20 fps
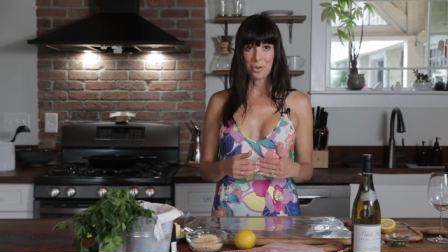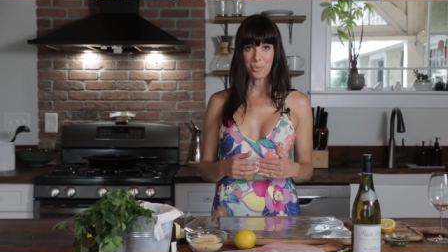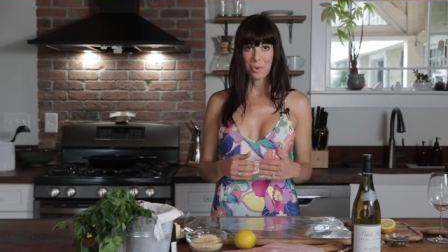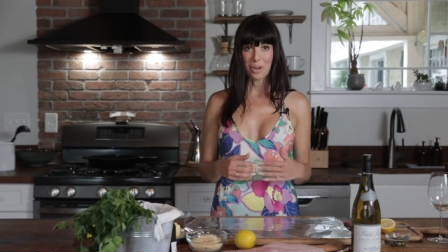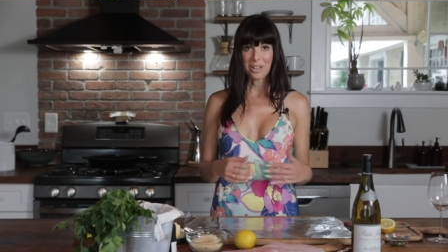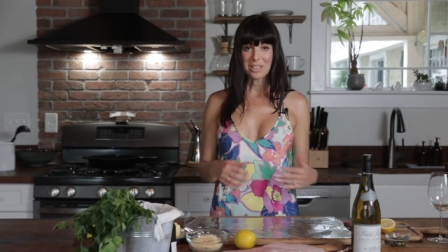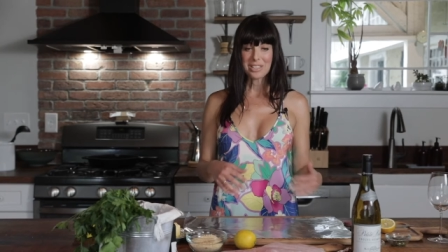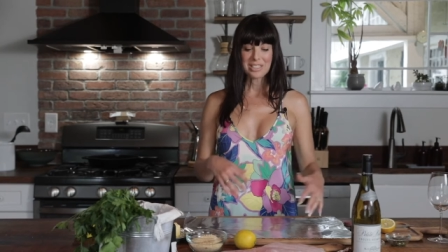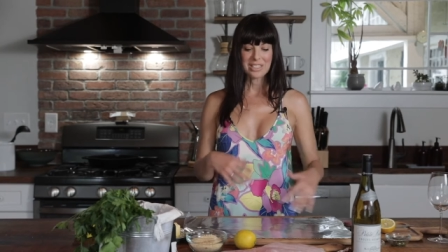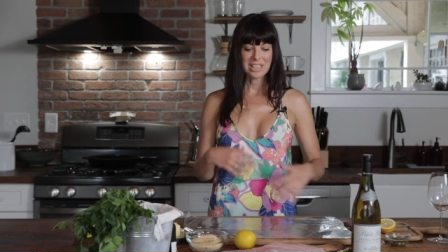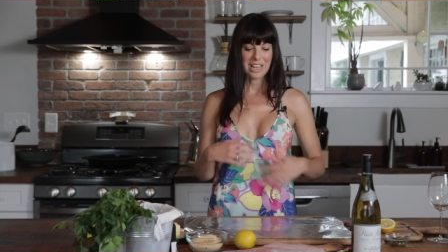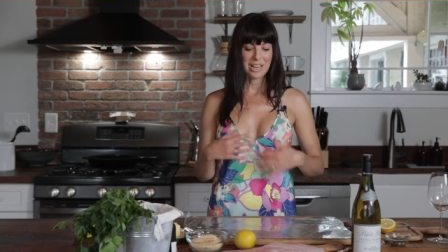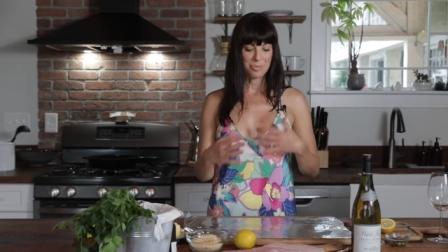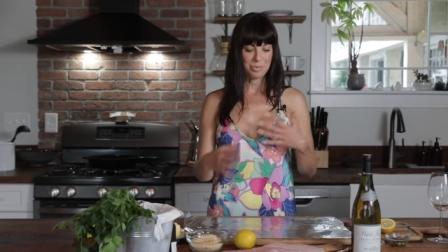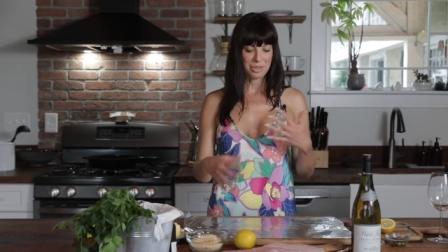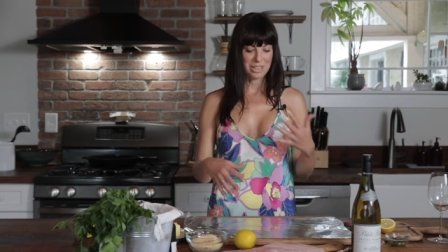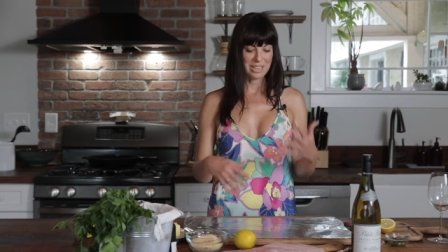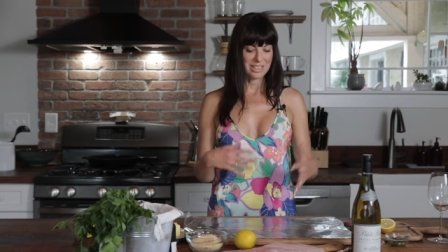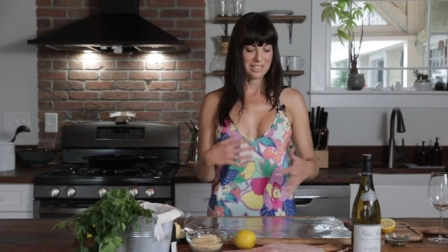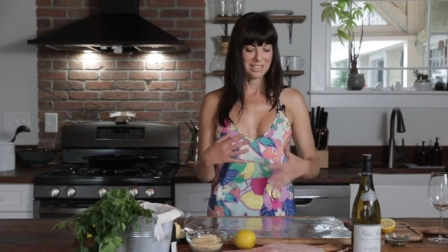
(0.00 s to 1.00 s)
at once, and
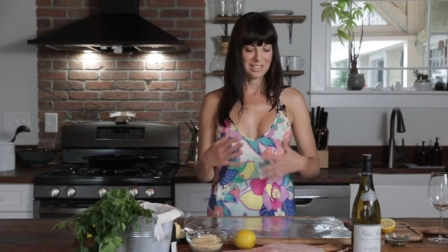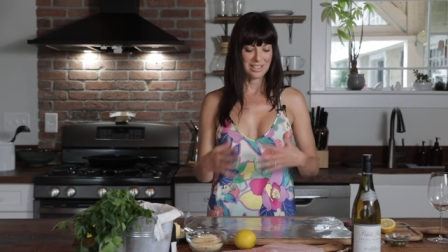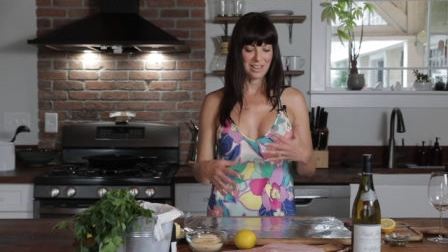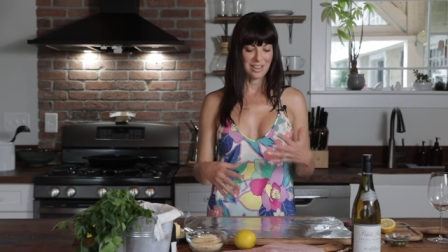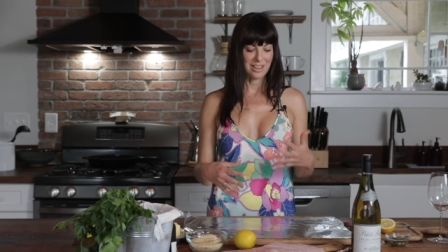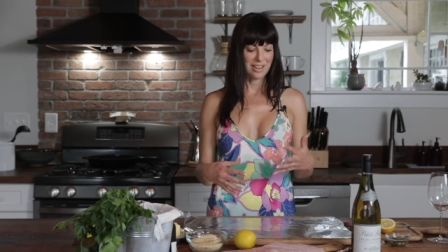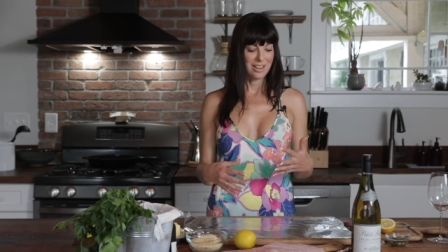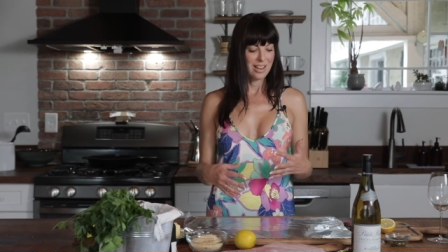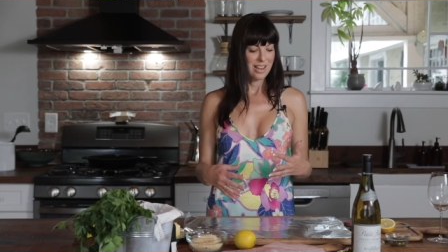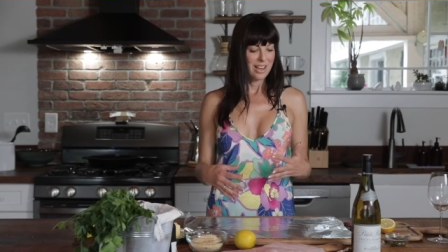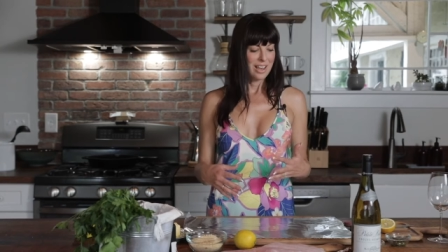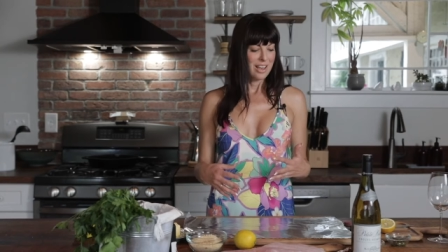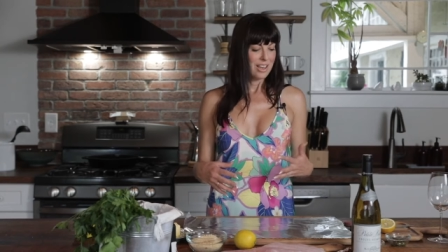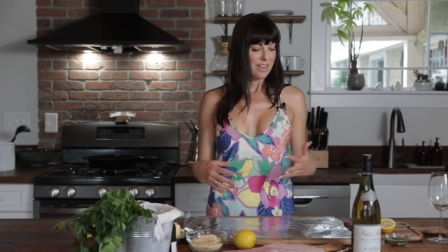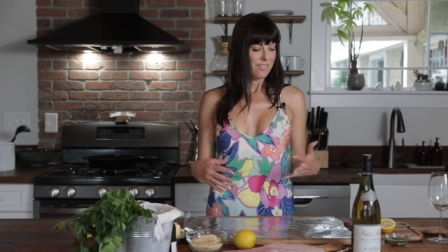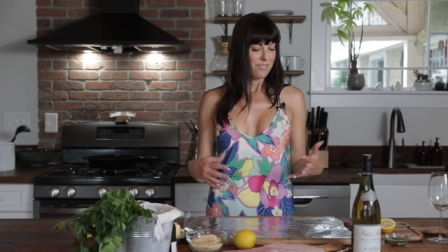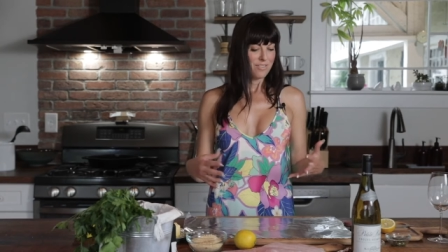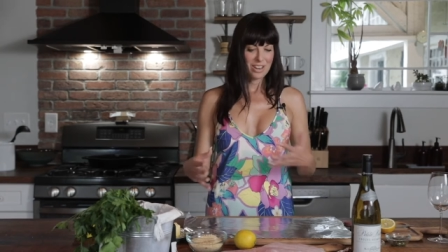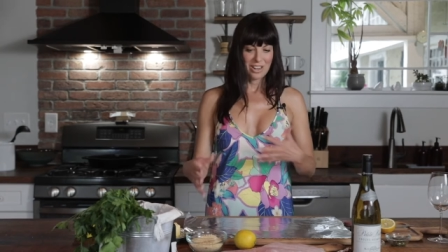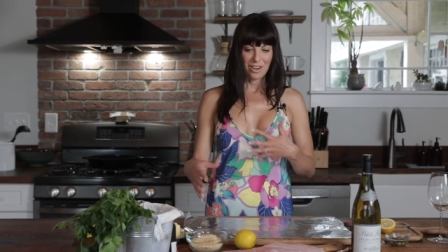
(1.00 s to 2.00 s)
we need to
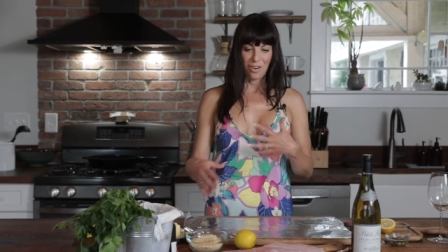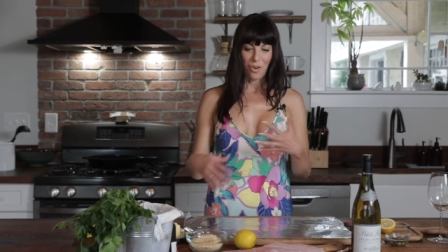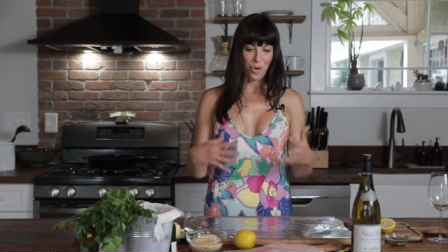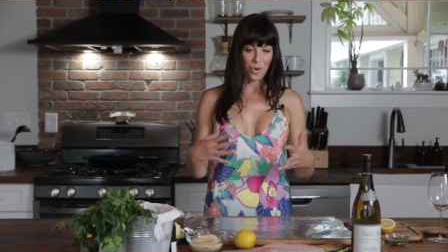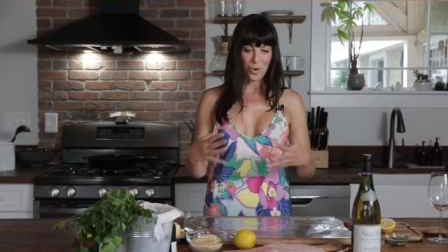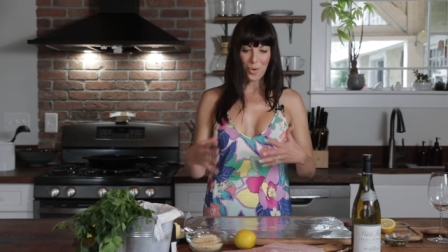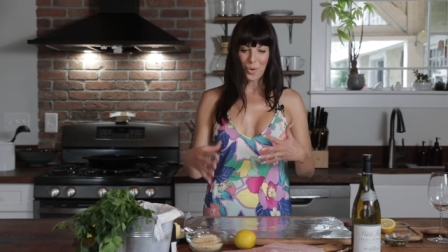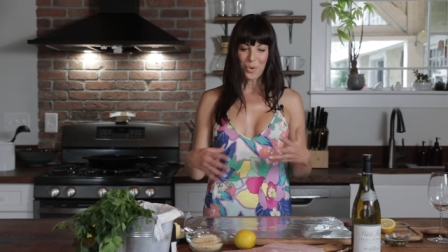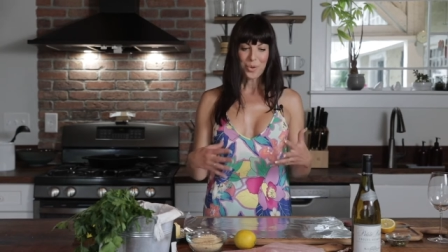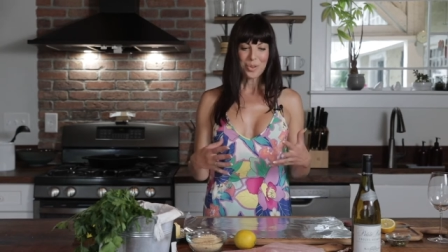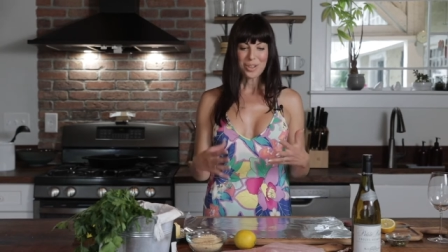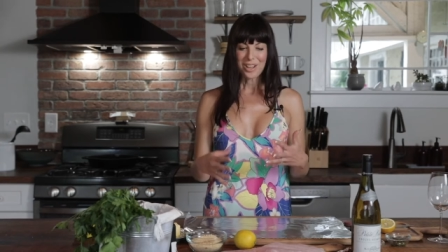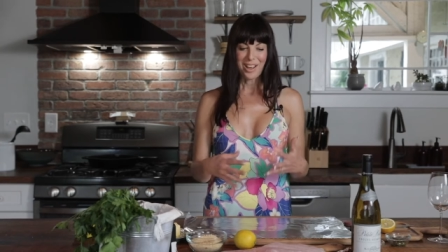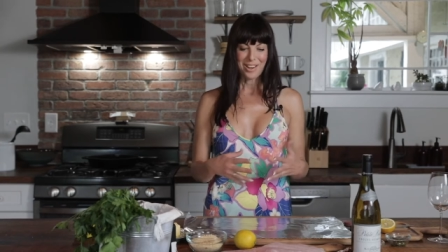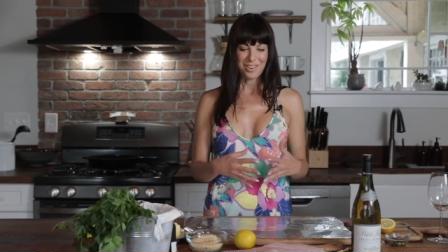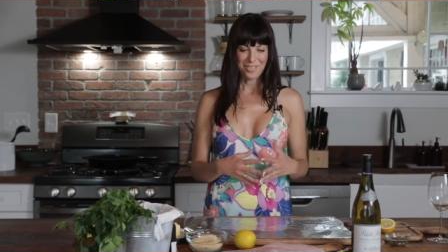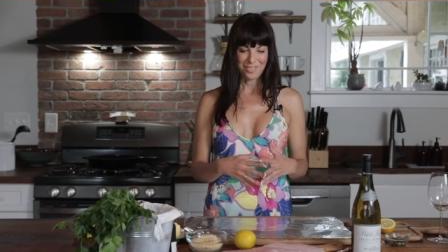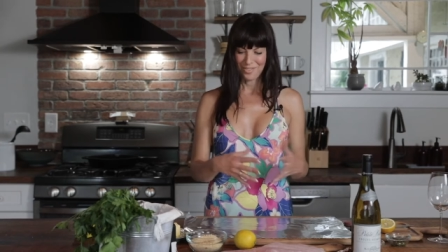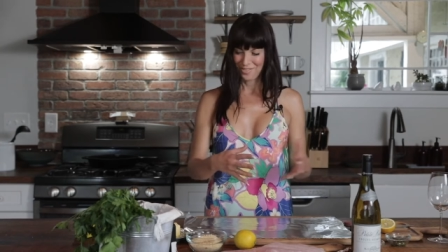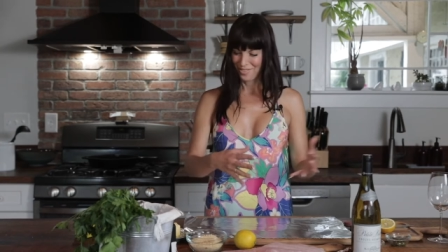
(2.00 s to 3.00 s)
fit a whole
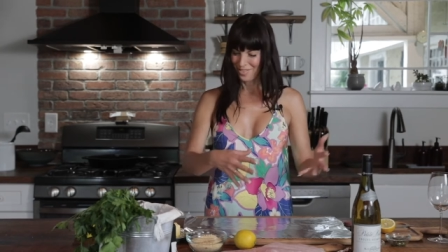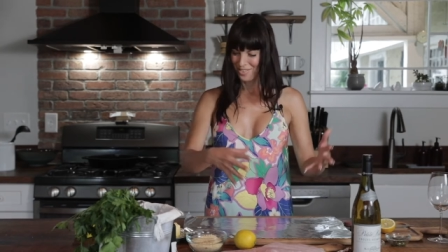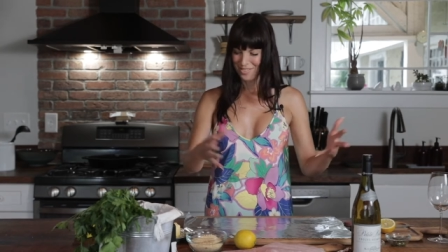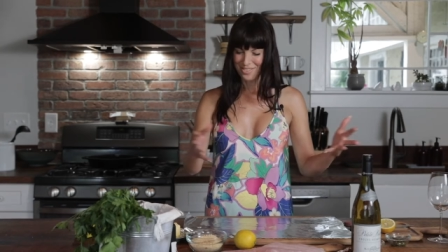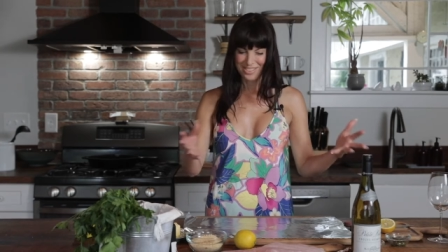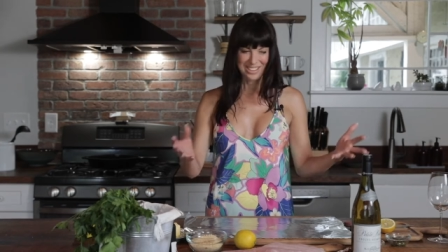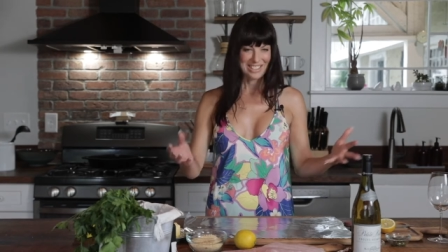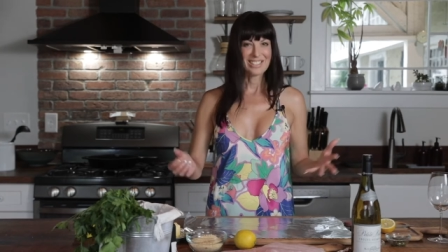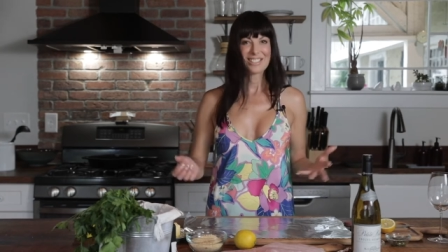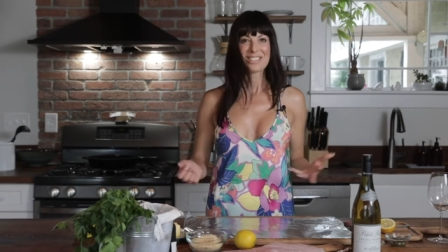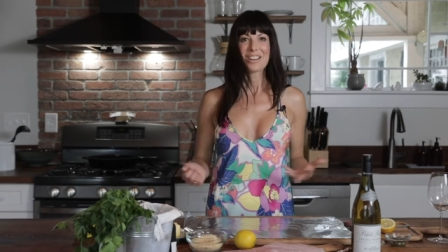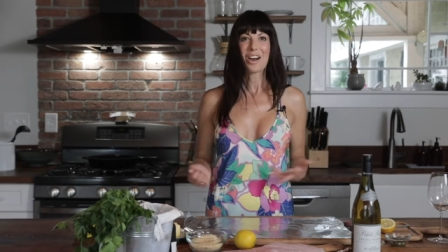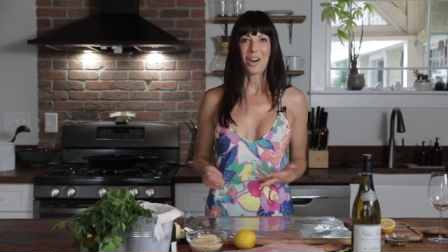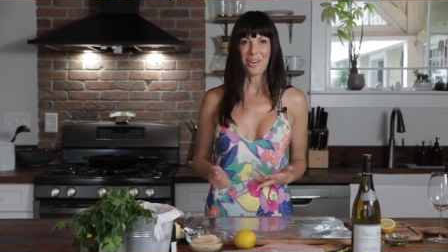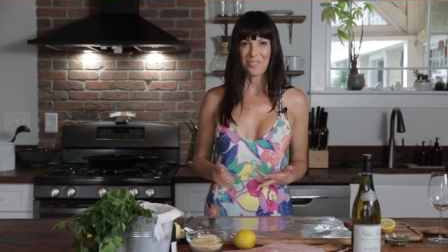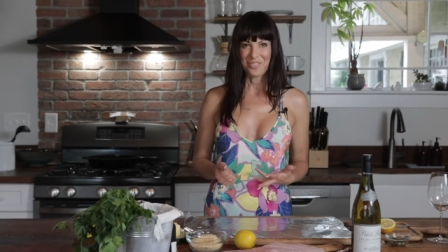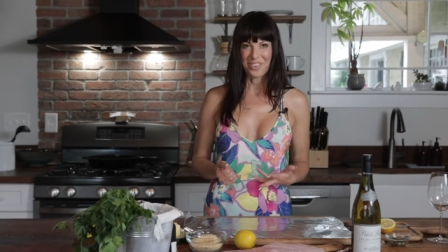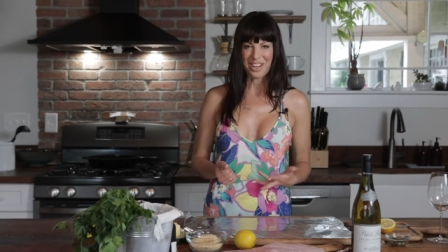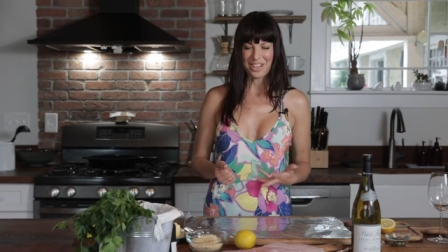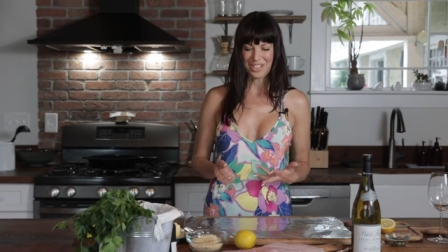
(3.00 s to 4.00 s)
lot of these
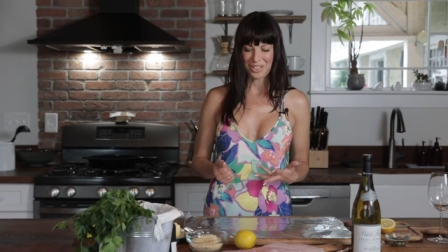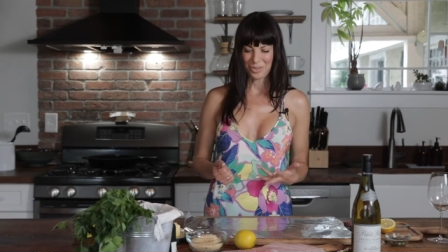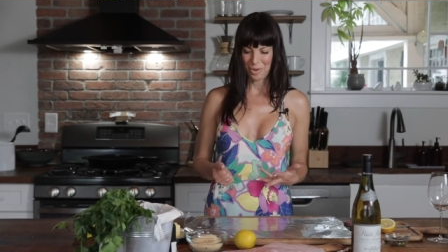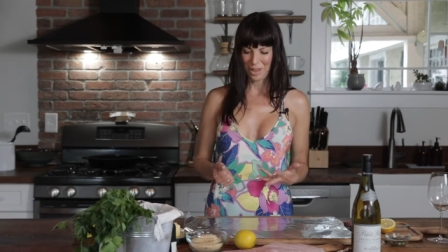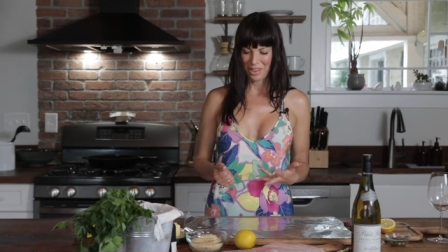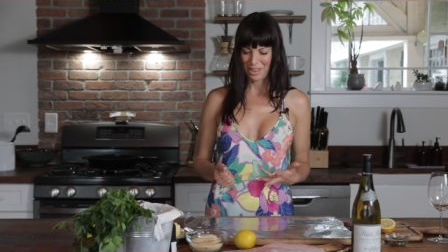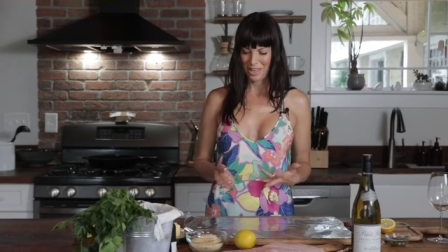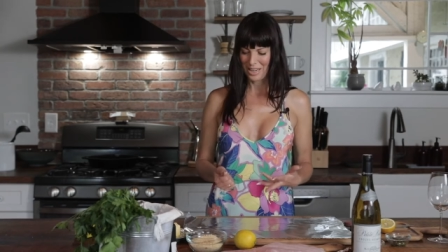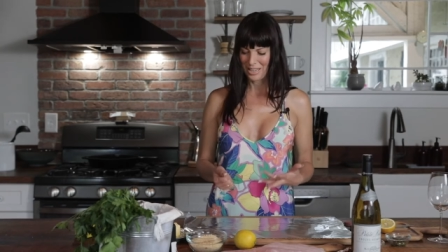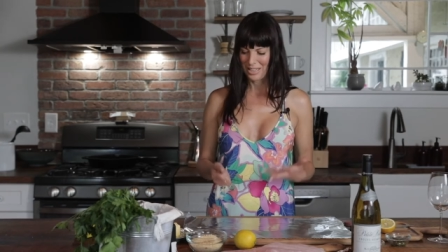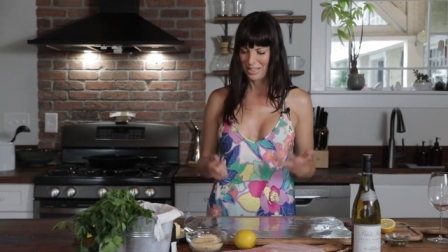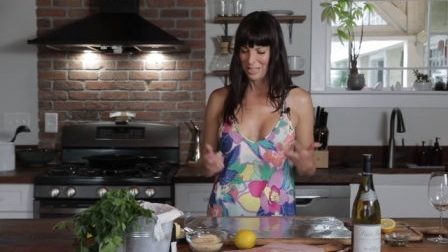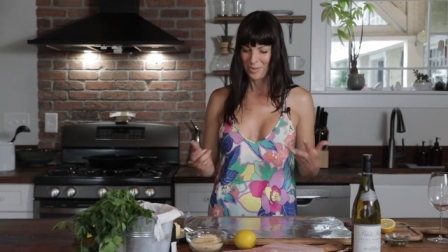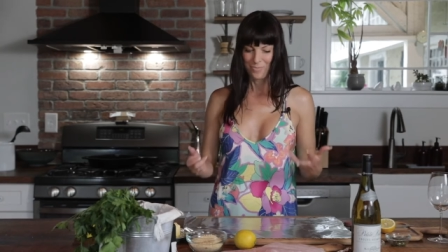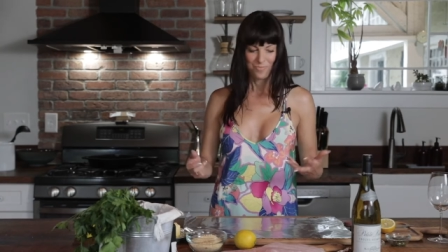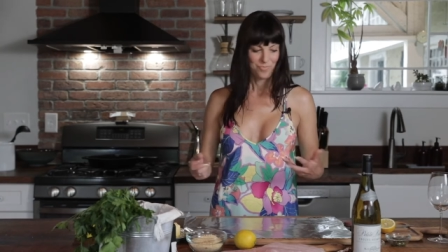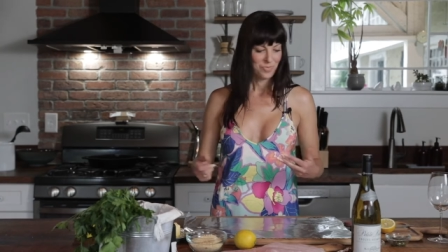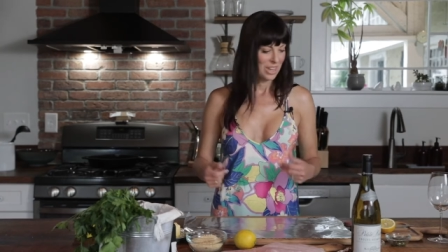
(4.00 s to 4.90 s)
toppings with it.